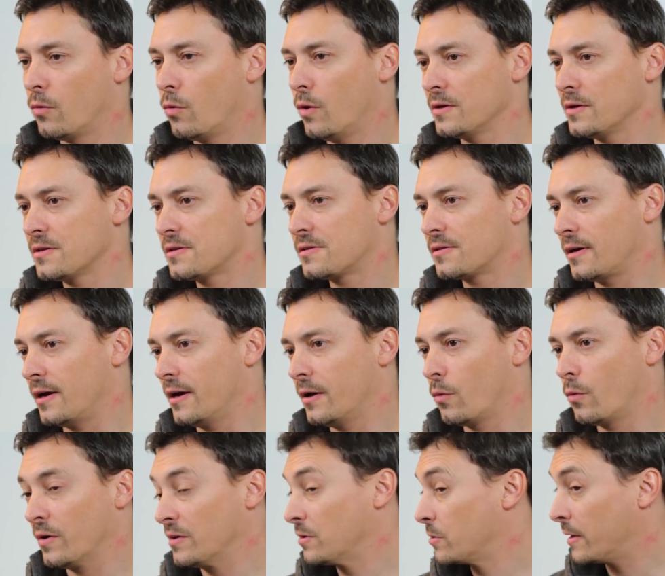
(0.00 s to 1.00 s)
Once I
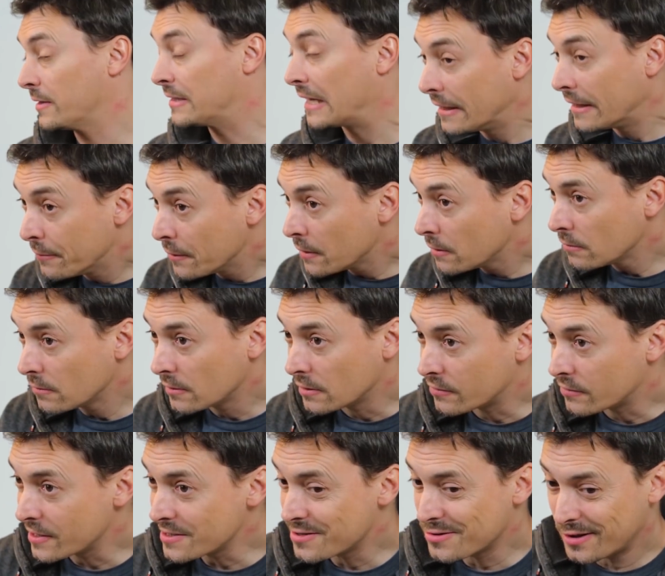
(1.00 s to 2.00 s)
went to a table in a
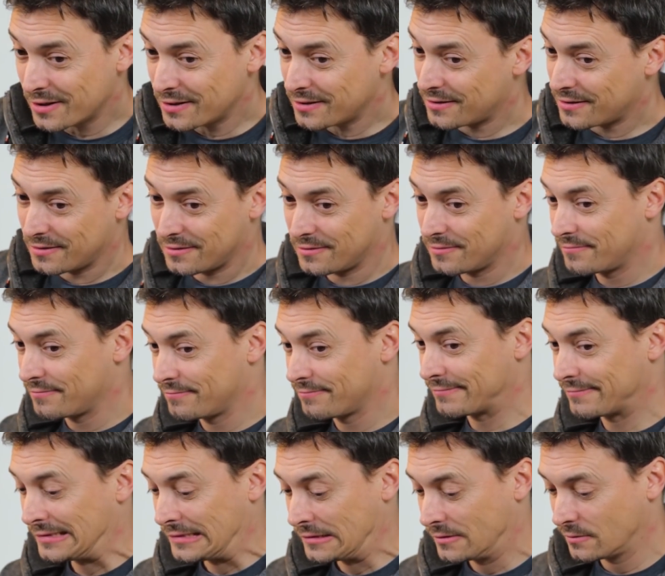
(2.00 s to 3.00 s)
restaurant,
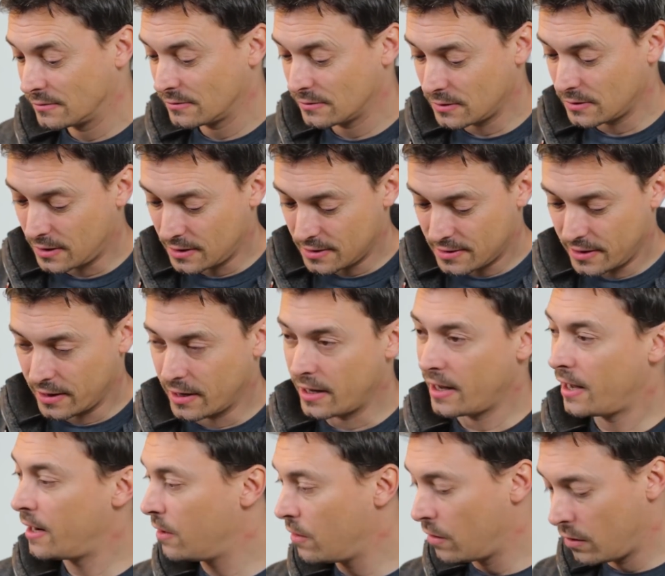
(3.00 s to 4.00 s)
I say
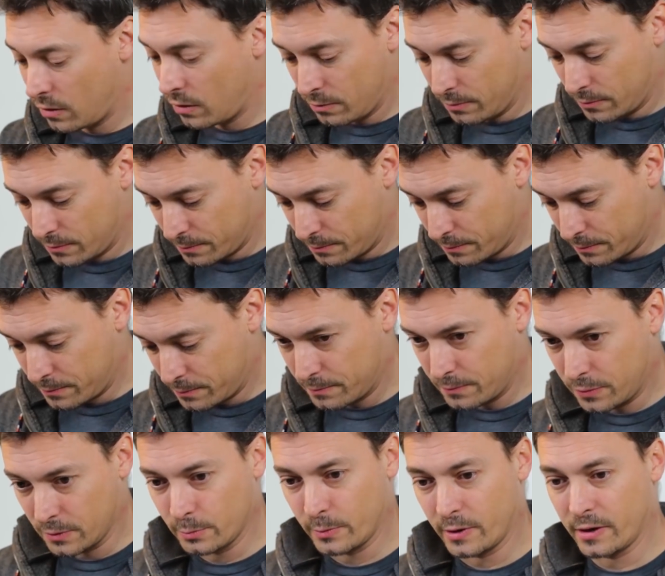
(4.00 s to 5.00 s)
hello,
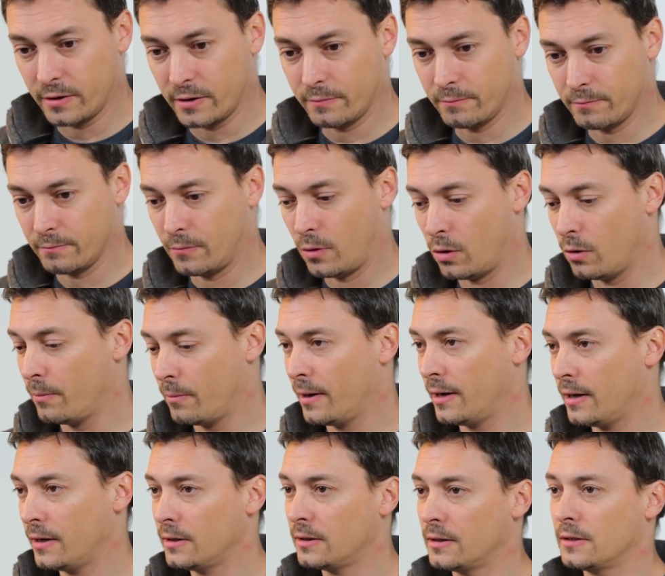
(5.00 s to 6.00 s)
put my
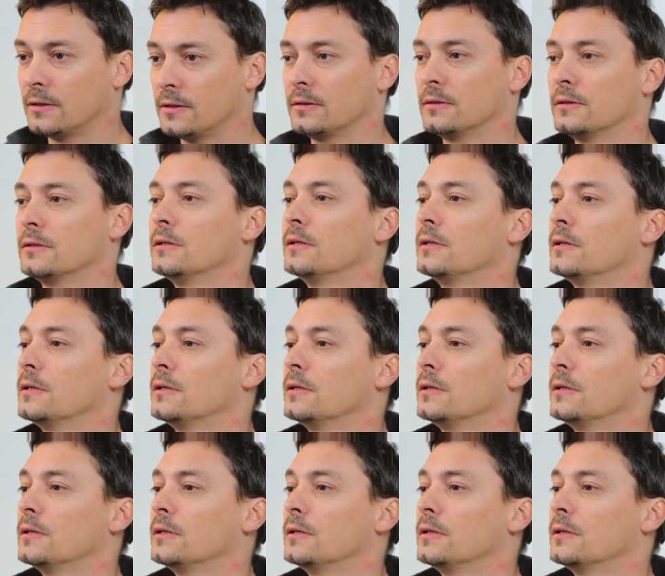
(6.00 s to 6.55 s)
mobile, and